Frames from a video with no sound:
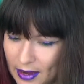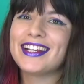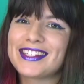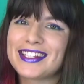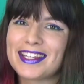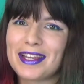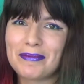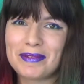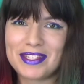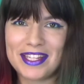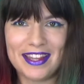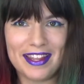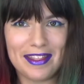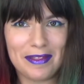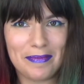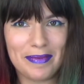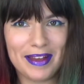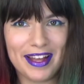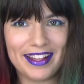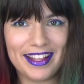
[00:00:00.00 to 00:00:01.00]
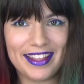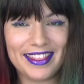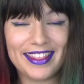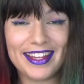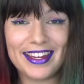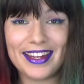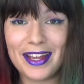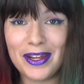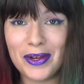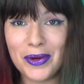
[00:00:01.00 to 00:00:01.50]
Next comes another palette
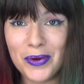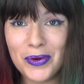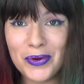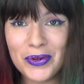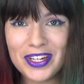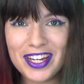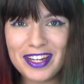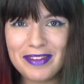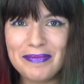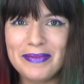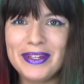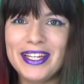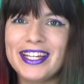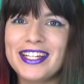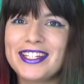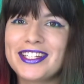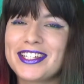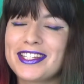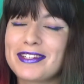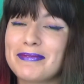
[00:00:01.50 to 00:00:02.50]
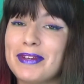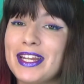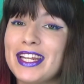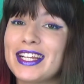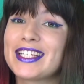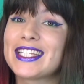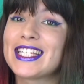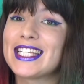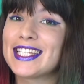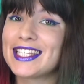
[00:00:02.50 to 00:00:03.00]
that I ordered, BH
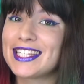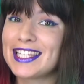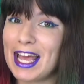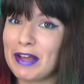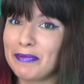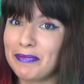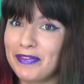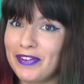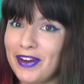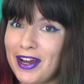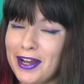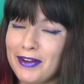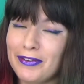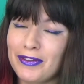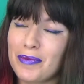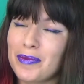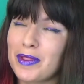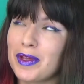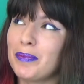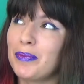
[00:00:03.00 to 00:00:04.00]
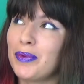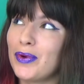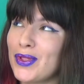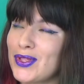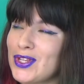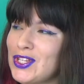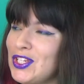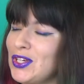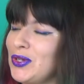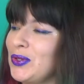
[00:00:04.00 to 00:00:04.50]
Cosmetics Sapphire from their
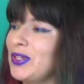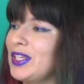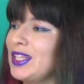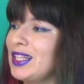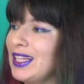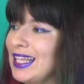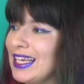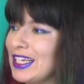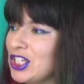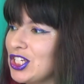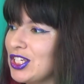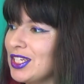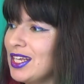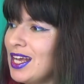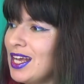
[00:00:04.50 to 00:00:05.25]
Birthstone collection,